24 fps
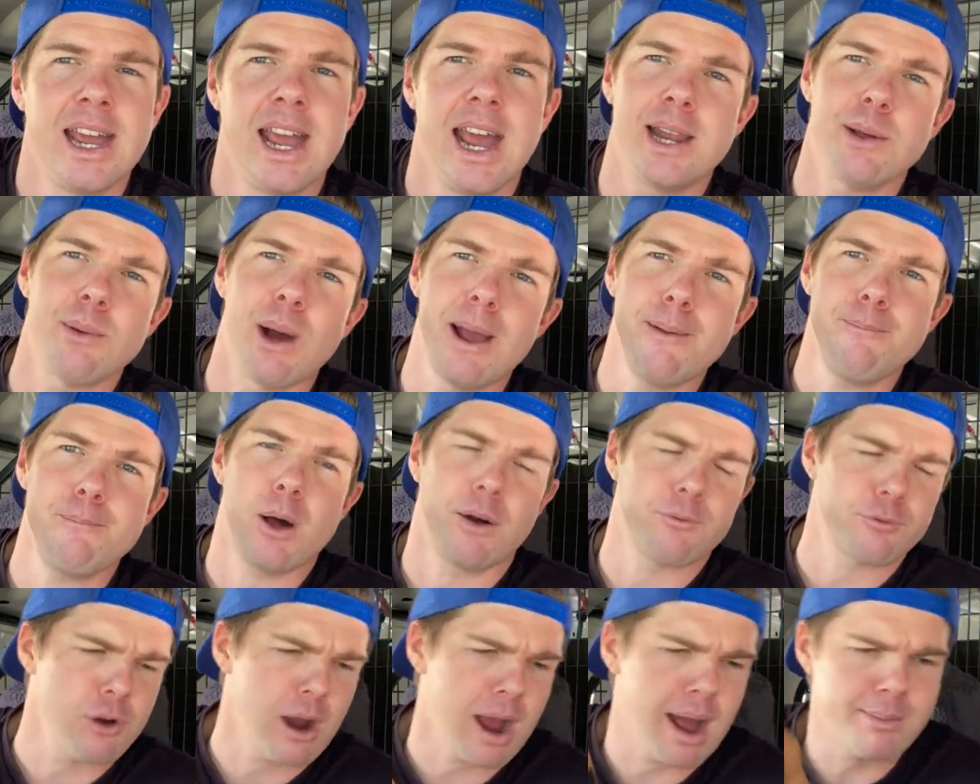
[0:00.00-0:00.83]
Anyway,
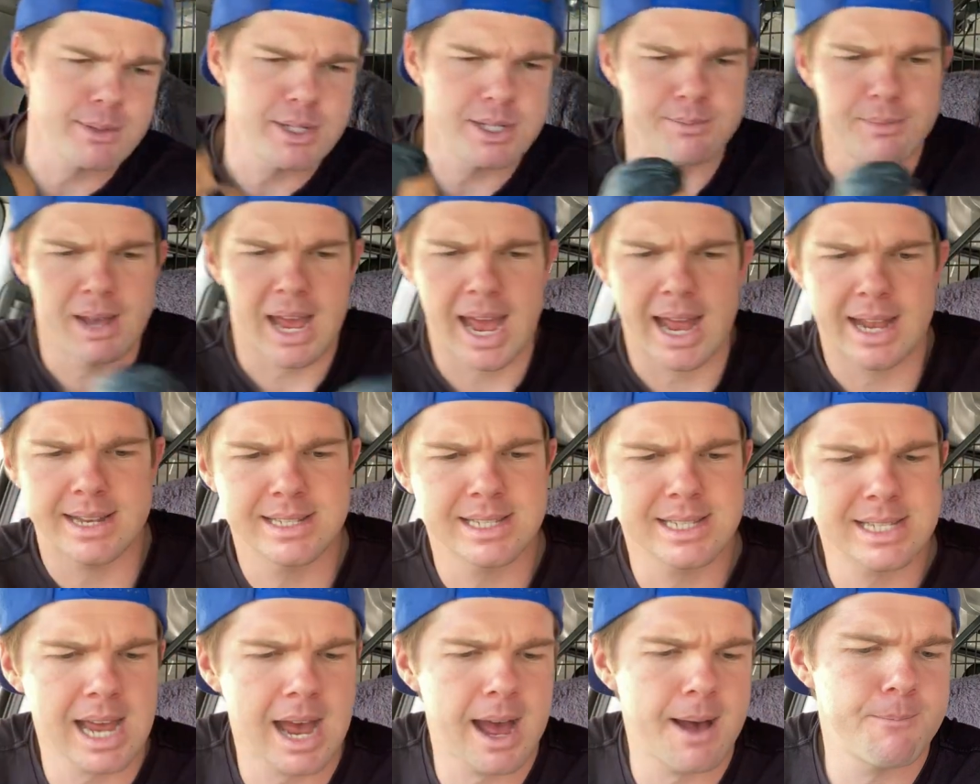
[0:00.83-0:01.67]
I've grabbed him.
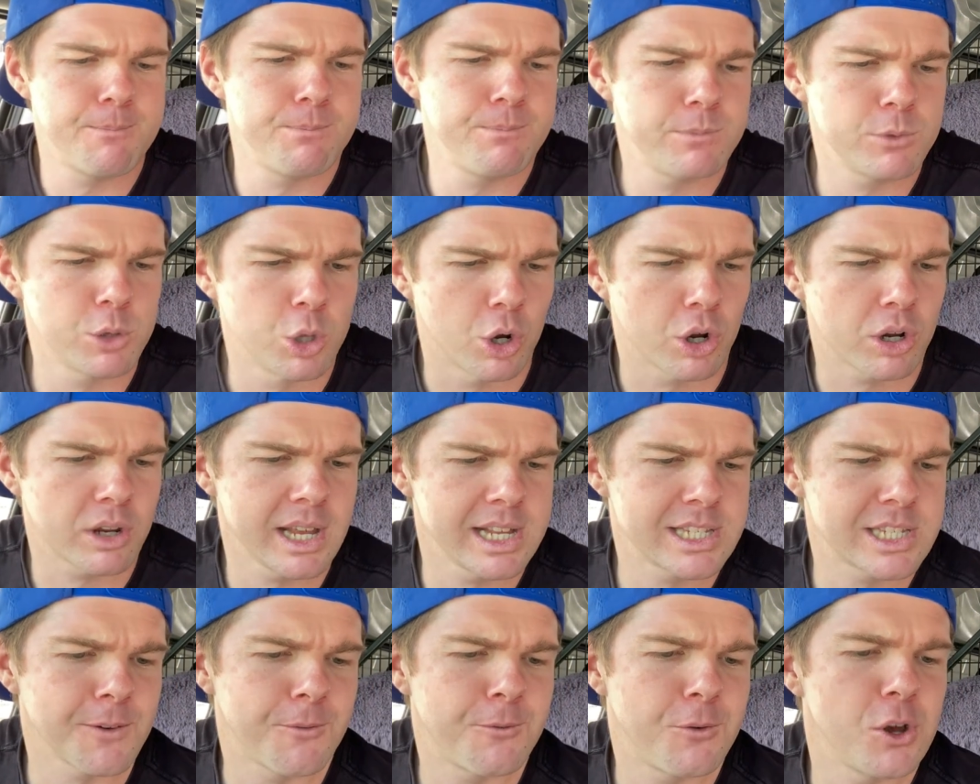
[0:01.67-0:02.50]
And um, look,
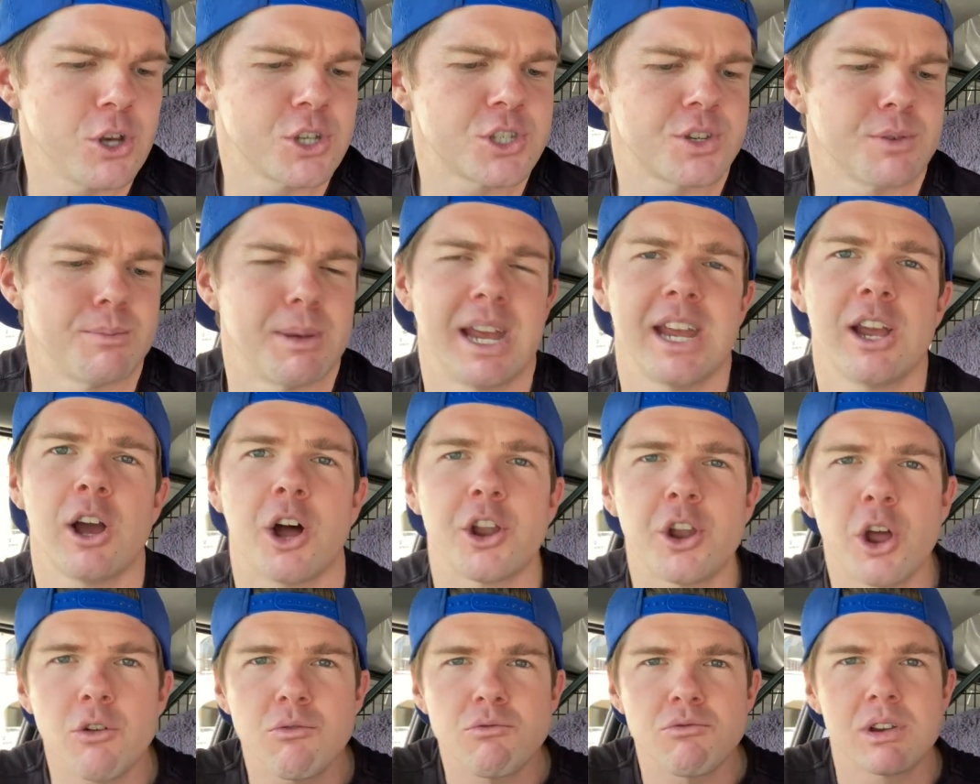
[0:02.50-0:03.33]
it's a first for me.
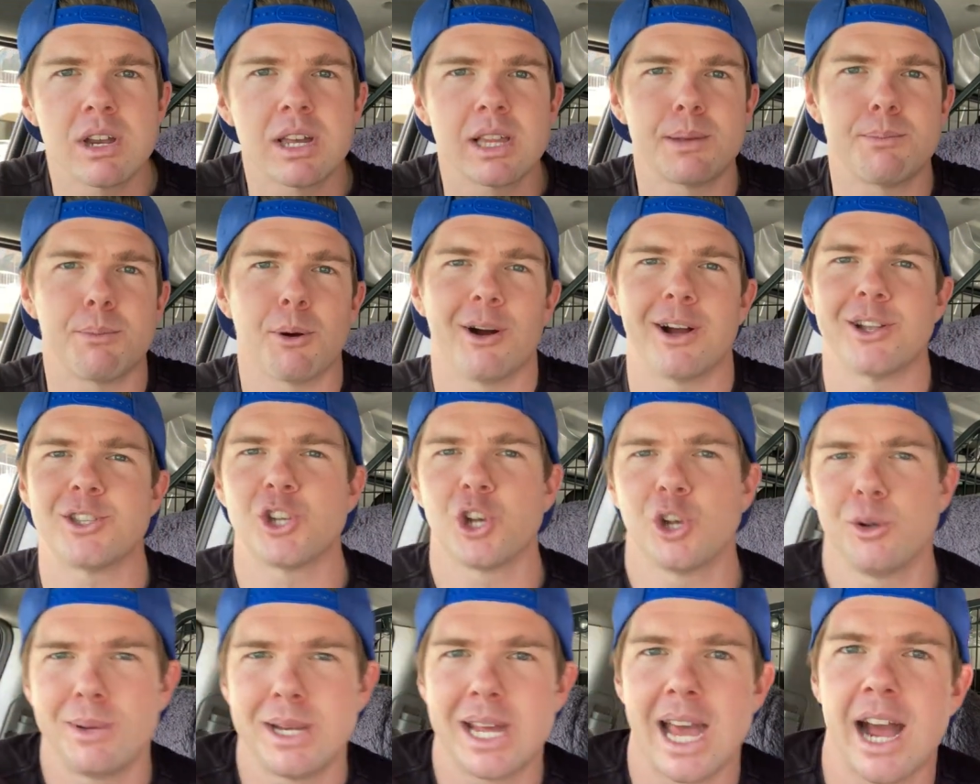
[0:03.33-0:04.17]
I don't really buy
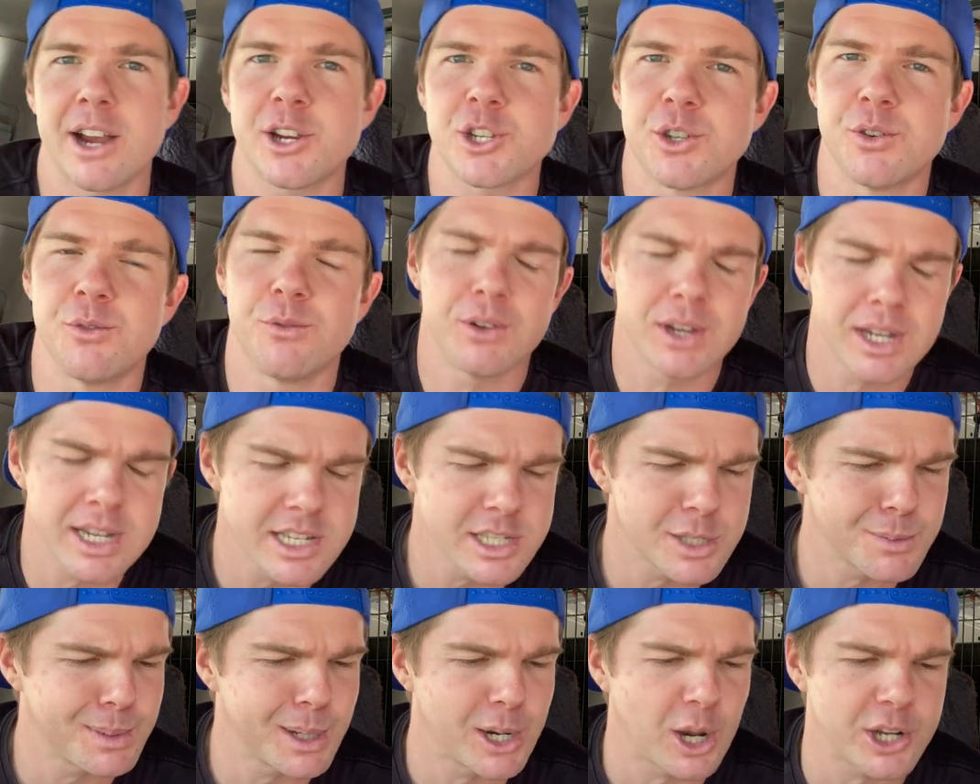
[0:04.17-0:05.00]
too many action
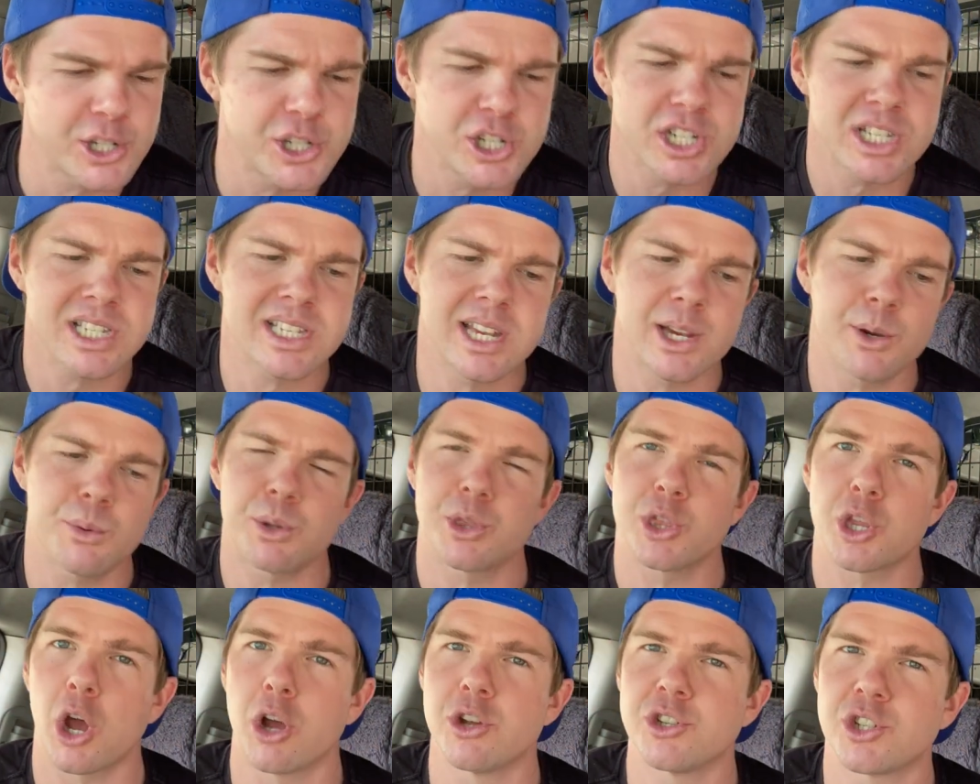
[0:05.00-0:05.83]
figures, but I just think
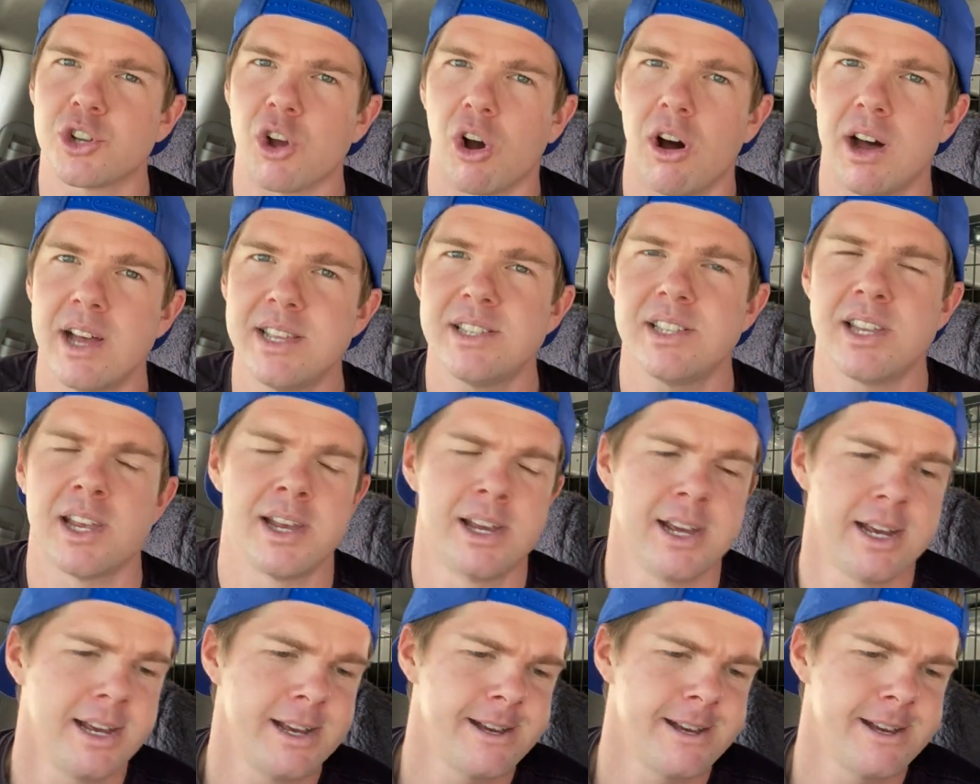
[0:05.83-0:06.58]
with those guys,